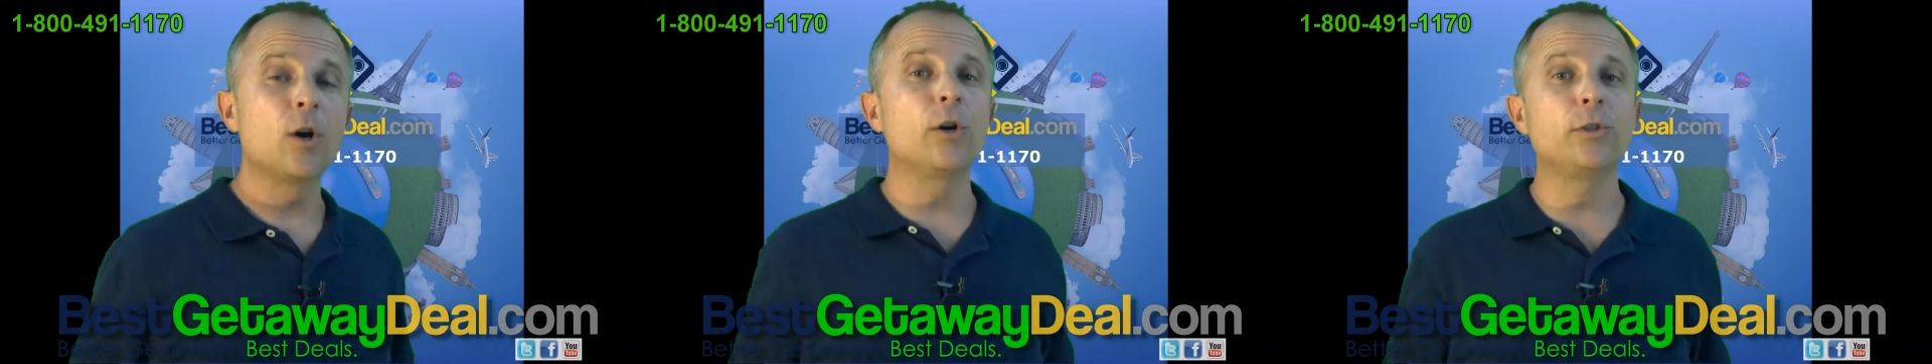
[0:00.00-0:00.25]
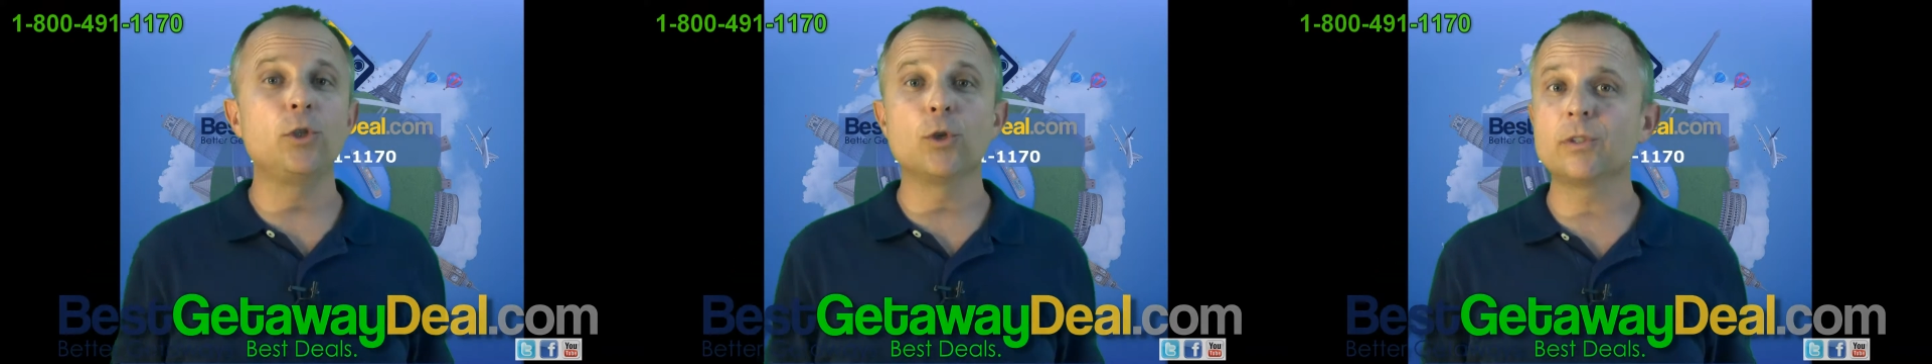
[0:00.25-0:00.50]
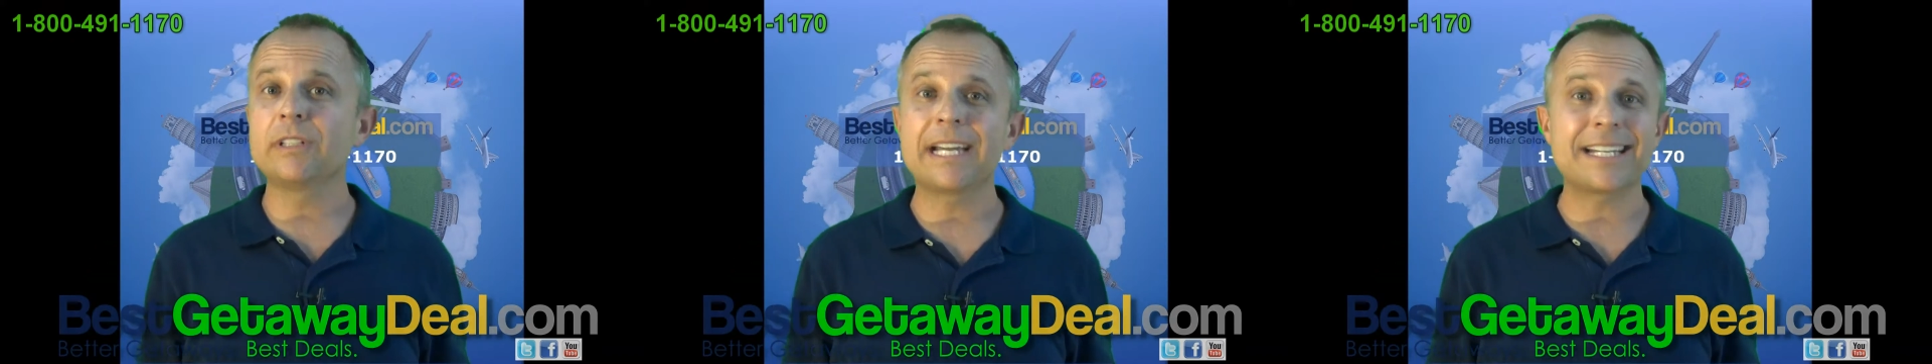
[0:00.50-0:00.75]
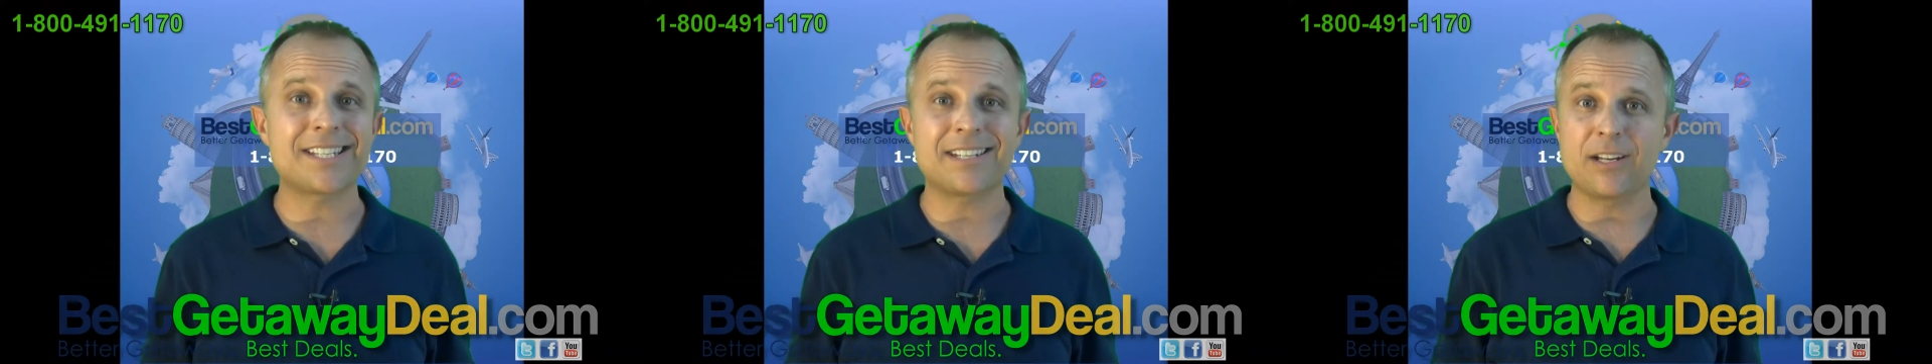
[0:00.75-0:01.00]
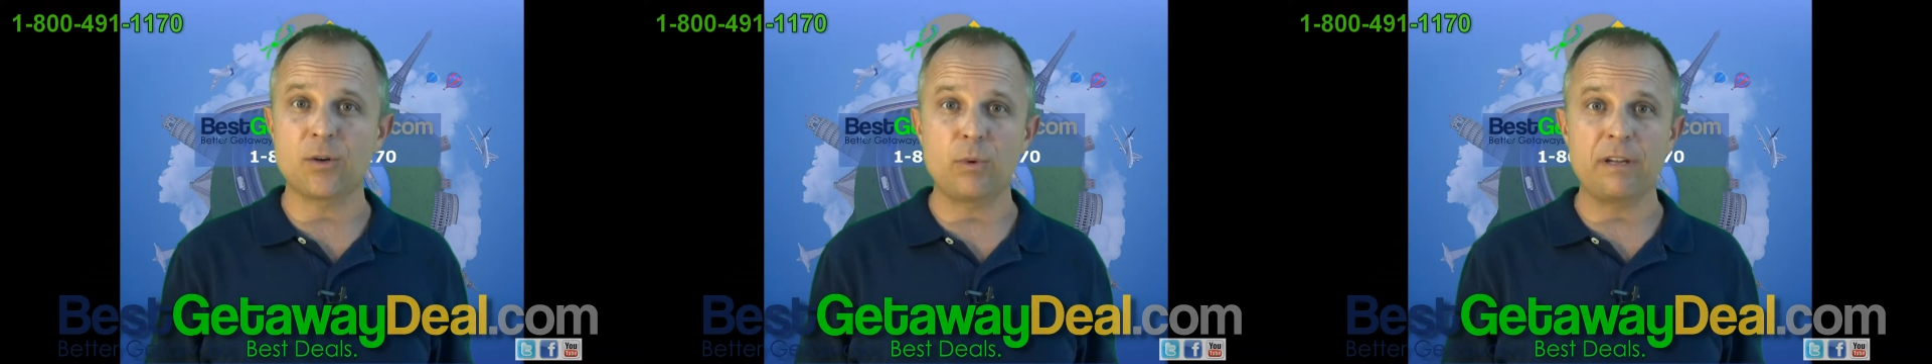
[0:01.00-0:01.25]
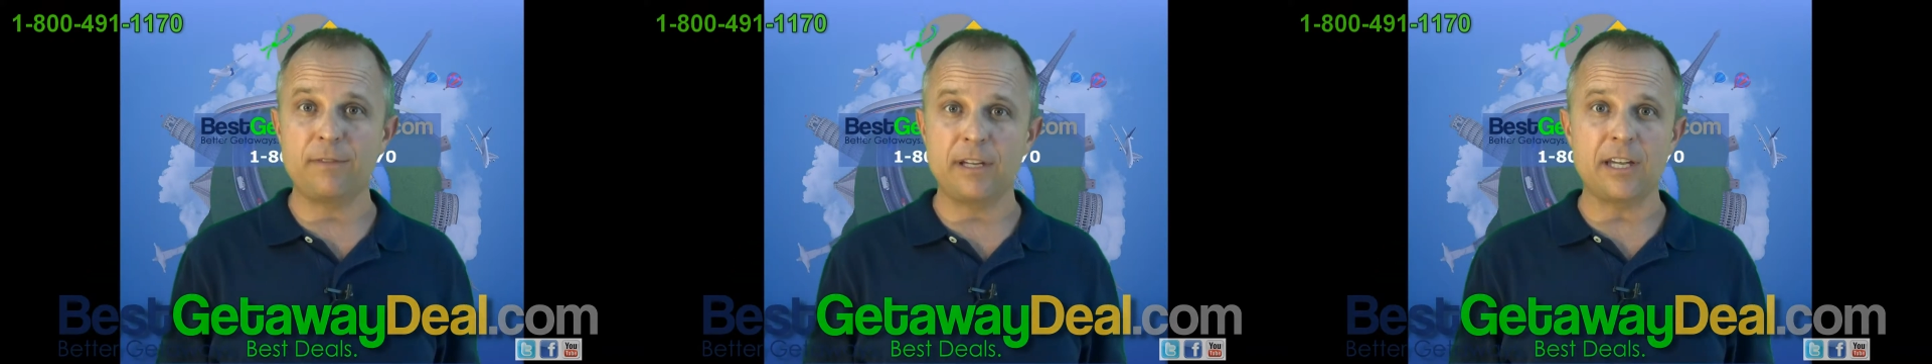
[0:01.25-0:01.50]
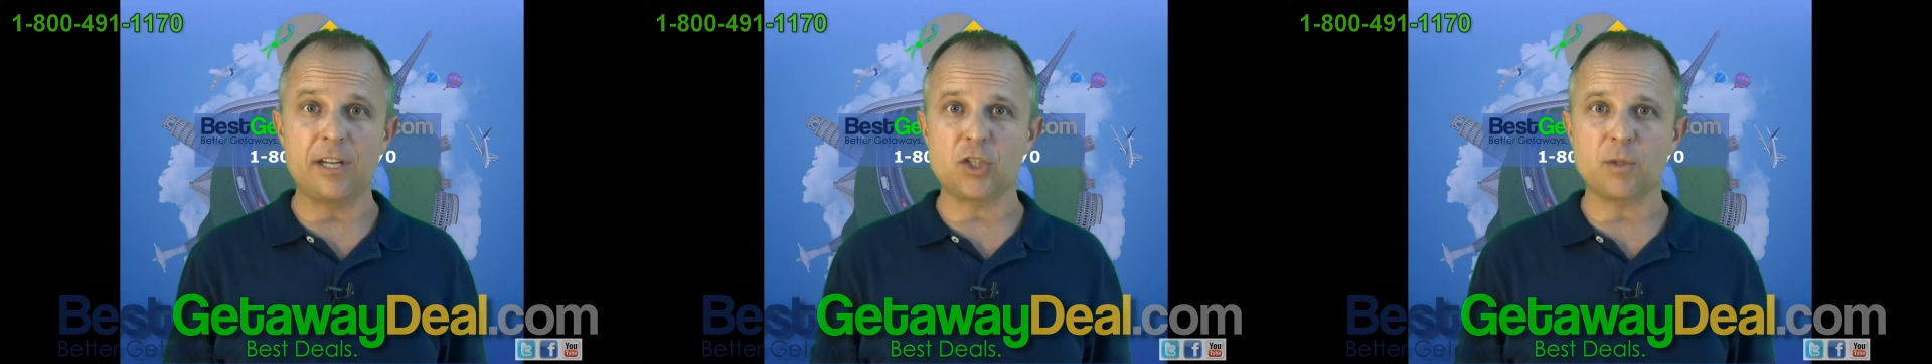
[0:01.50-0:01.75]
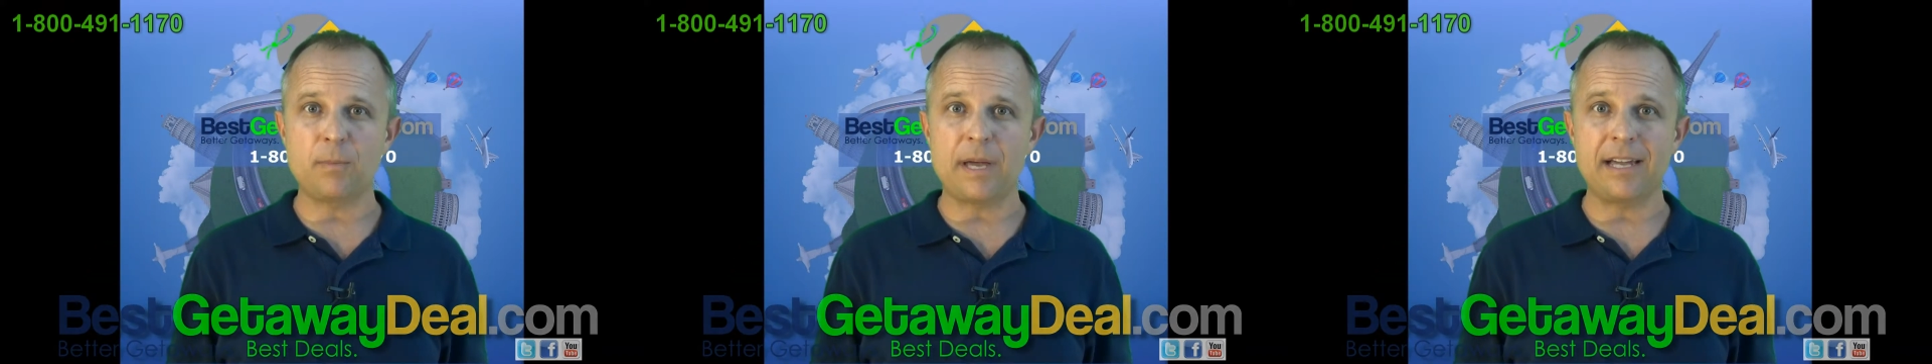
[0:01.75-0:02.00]
on your next getaway
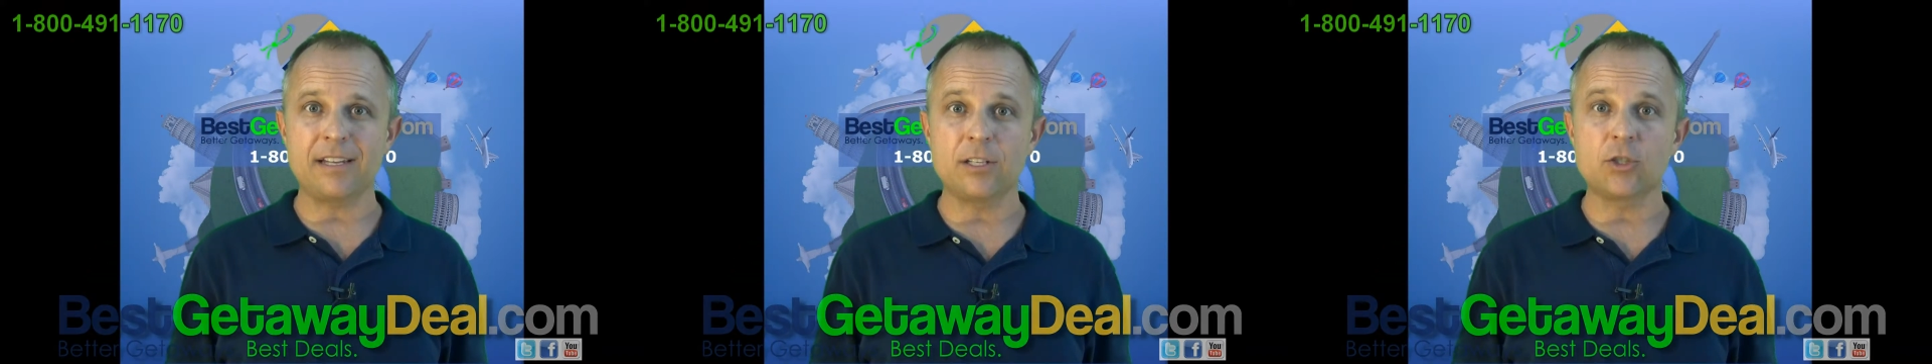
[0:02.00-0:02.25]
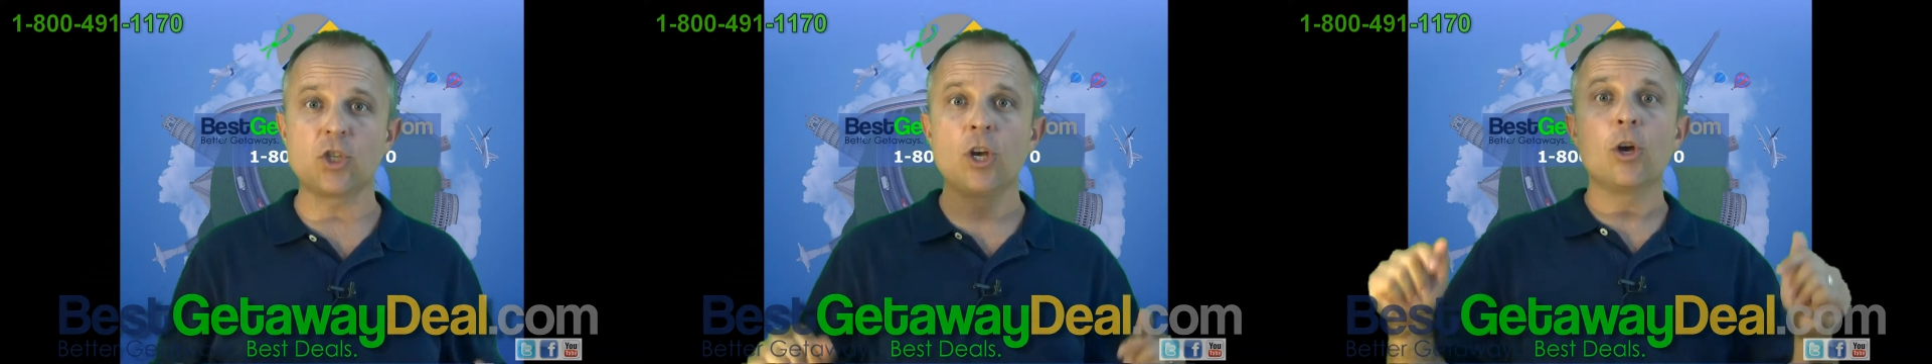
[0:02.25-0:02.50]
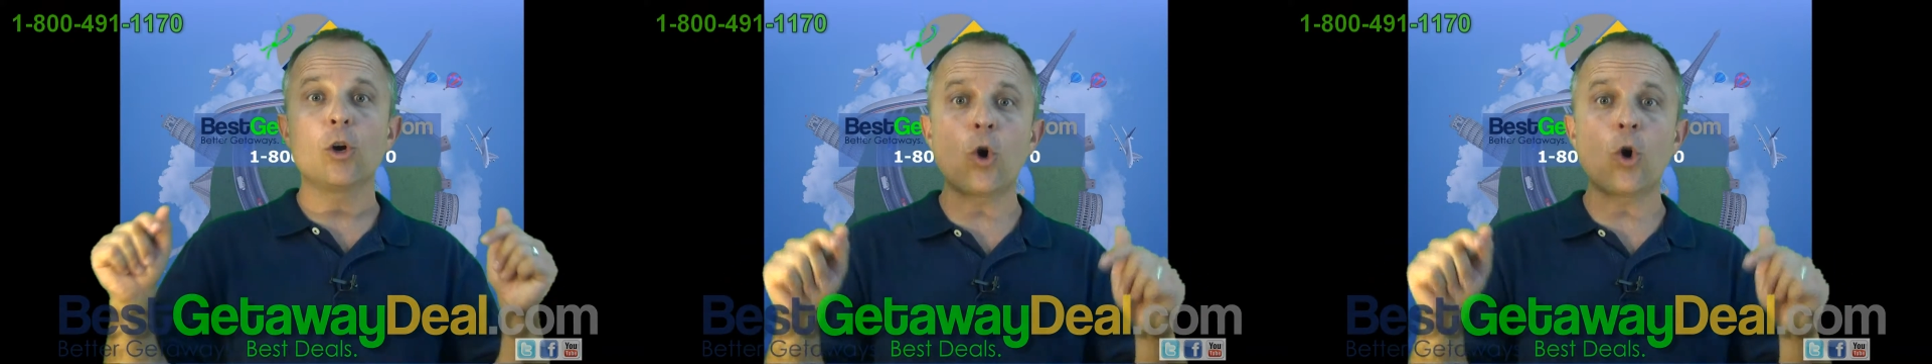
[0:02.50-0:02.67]
vacation package.